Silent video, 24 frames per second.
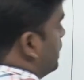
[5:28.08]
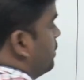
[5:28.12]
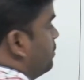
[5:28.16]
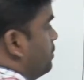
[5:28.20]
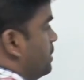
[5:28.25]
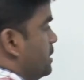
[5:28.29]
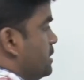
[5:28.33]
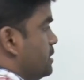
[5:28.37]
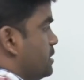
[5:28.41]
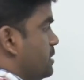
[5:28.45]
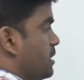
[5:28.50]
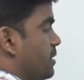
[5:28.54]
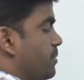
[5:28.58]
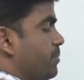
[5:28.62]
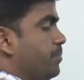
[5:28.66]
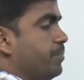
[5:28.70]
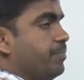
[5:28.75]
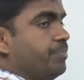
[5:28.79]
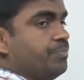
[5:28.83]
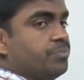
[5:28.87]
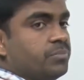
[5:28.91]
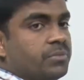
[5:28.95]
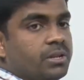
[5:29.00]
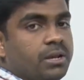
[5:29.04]
definition.
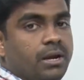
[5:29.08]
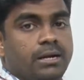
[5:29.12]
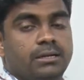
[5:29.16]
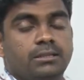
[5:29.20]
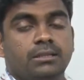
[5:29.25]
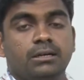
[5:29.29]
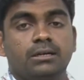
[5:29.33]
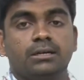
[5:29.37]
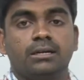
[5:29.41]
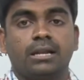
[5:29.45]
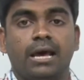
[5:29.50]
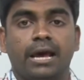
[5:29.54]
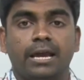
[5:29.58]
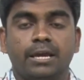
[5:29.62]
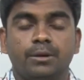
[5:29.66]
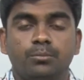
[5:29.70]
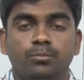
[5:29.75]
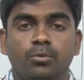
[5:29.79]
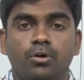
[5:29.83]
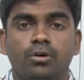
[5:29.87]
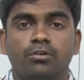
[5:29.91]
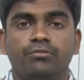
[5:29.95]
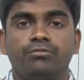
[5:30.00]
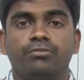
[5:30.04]
At the
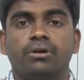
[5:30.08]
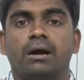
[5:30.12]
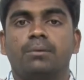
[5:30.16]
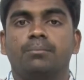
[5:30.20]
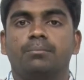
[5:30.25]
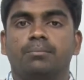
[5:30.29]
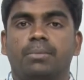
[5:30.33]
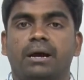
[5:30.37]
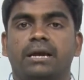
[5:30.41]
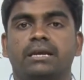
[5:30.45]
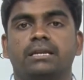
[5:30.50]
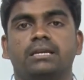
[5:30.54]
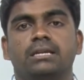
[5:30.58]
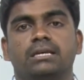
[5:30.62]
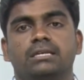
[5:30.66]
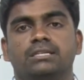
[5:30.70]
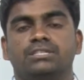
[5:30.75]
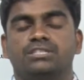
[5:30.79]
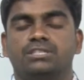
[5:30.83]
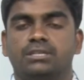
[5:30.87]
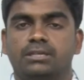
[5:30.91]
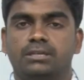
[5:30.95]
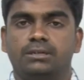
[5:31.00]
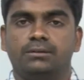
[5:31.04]
time of
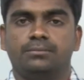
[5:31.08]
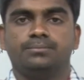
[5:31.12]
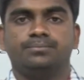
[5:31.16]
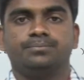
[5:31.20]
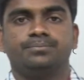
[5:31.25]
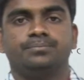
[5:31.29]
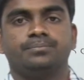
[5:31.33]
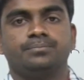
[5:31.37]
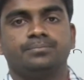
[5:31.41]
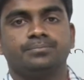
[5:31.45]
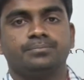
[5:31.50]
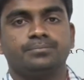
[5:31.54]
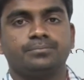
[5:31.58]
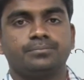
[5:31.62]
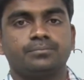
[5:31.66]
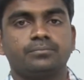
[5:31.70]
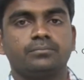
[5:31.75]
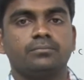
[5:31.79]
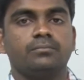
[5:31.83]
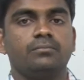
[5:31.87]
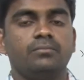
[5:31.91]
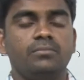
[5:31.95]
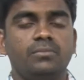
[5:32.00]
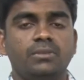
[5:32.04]
compilation,
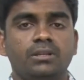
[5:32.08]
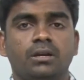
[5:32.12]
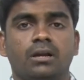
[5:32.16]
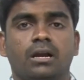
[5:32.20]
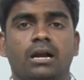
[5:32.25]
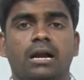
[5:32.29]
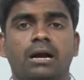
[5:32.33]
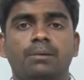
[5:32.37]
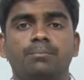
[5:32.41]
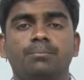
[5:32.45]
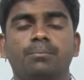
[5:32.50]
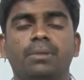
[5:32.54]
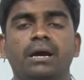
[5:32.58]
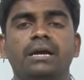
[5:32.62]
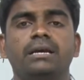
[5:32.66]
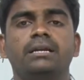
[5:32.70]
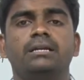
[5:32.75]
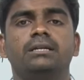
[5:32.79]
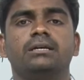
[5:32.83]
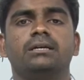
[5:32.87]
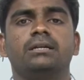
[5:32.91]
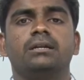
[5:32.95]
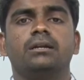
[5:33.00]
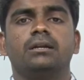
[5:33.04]

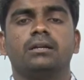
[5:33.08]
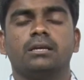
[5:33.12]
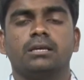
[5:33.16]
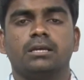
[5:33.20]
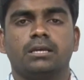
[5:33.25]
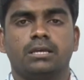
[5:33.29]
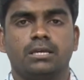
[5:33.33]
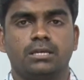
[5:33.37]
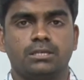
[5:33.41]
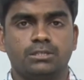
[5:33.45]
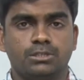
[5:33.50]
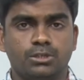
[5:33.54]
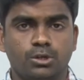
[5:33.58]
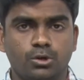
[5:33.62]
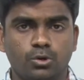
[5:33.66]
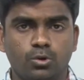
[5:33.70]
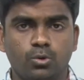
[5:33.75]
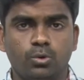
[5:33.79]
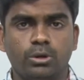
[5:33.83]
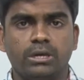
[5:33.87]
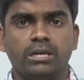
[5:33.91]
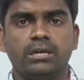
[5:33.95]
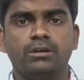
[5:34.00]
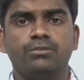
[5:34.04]
compiler is
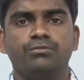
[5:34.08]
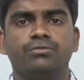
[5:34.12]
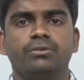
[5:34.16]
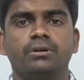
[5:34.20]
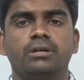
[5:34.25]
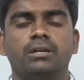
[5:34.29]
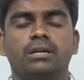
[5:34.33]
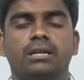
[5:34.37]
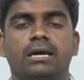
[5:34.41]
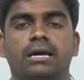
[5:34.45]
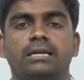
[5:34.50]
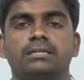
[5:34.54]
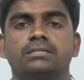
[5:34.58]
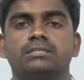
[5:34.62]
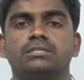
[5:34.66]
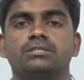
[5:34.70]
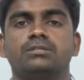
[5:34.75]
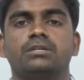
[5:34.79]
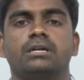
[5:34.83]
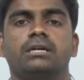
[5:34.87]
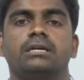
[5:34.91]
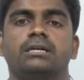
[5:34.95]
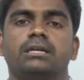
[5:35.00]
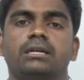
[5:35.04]
looking for
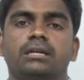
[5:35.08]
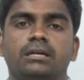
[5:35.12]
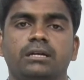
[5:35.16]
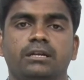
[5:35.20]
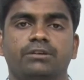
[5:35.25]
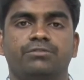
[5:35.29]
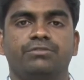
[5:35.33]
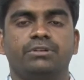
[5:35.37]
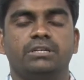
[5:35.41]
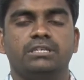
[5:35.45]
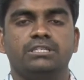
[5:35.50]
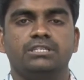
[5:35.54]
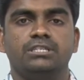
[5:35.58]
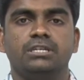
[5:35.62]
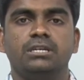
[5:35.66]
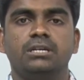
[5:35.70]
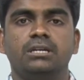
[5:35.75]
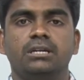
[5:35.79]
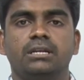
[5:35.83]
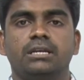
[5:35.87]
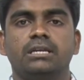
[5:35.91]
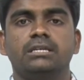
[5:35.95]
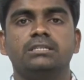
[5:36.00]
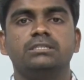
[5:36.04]
constructor
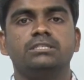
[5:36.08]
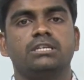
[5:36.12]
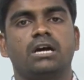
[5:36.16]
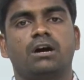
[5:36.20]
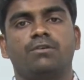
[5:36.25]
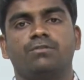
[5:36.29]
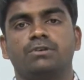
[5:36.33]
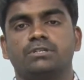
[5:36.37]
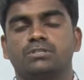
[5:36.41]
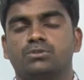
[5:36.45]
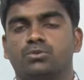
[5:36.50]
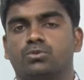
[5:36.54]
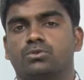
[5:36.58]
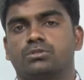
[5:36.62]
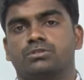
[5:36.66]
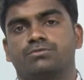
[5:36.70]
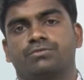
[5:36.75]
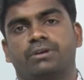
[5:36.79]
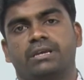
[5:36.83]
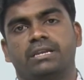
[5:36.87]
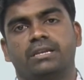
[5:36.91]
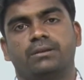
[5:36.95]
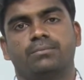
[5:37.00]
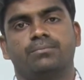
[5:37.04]
definition in Java source
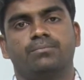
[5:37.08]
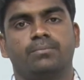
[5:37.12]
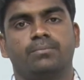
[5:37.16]
file.